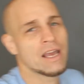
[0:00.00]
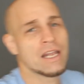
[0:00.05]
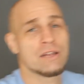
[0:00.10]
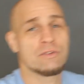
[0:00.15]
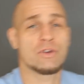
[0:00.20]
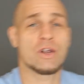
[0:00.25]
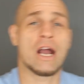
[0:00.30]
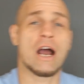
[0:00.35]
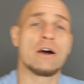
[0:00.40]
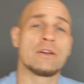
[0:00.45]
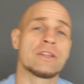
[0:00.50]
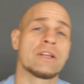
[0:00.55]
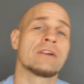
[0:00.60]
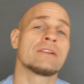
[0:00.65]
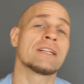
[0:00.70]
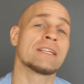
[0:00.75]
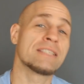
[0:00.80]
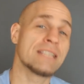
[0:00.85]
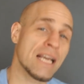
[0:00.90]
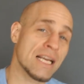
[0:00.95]
And if you're out there
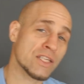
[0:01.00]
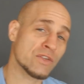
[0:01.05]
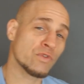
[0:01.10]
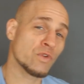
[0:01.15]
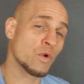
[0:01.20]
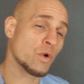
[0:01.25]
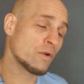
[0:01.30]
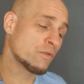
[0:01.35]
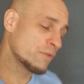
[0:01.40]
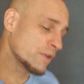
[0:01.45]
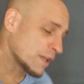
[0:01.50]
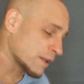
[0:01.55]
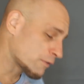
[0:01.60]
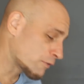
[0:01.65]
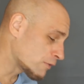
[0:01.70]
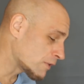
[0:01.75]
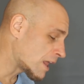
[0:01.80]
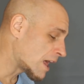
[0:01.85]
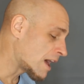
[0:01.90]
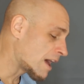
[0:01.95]
on the dance floor feeling
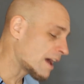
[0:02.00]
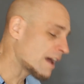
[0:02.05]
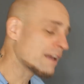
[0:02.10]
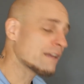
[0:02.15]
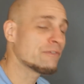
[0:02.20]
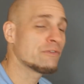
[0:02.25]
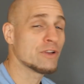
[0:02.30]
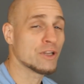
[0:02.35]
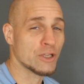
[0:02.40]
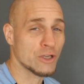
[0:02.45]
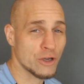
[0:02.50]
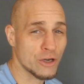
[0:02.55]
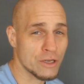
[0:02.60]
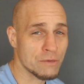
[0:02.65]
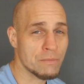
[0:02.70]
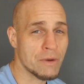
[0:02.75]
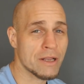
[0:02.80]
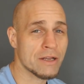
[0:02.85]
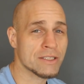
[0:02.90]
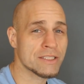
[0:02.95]
fly, feeling good about